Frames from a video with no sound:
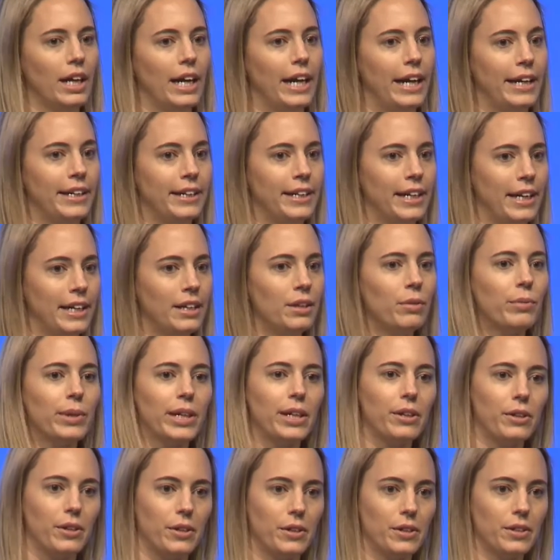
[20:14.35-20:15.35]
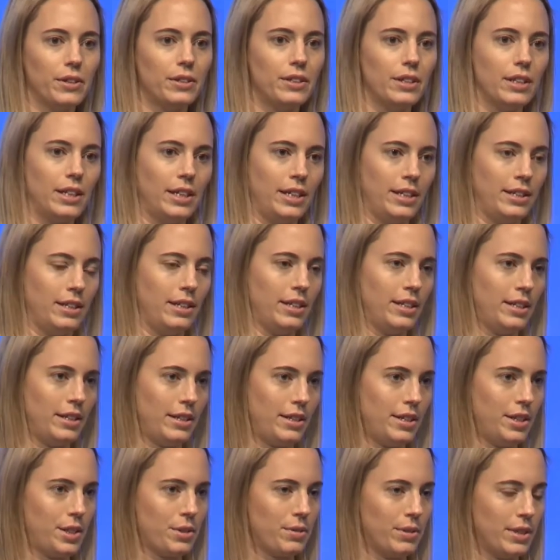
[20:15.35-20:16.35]
And then we heard in
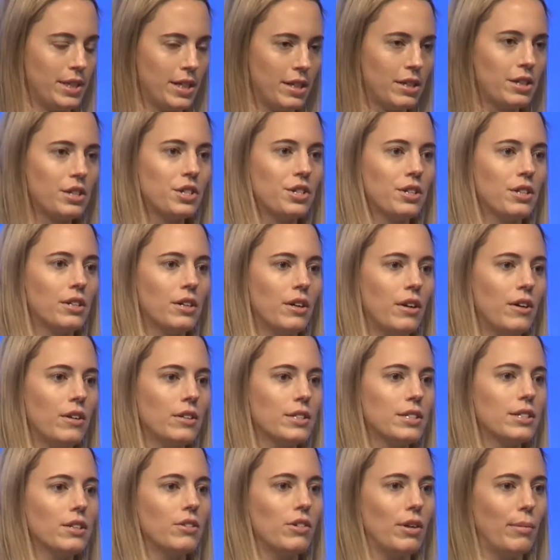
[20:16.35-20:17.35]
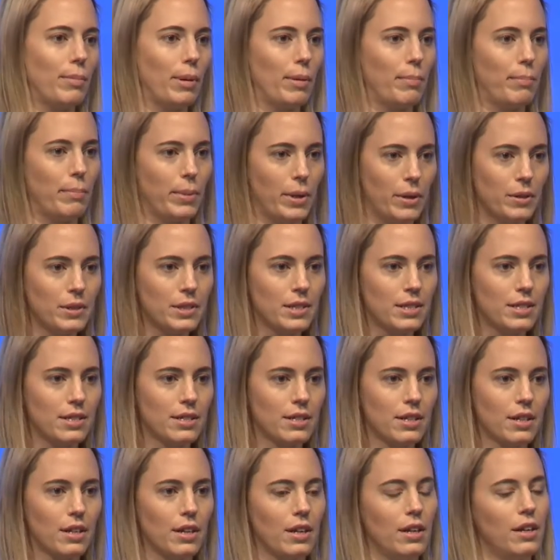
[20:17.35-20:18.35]
the introduction also about
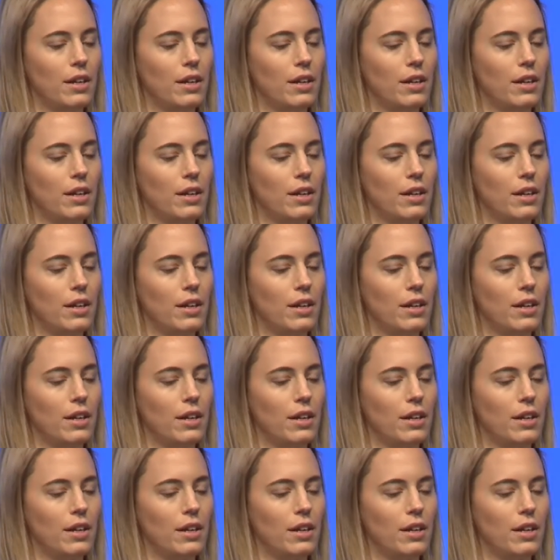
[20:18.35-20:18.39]
bots.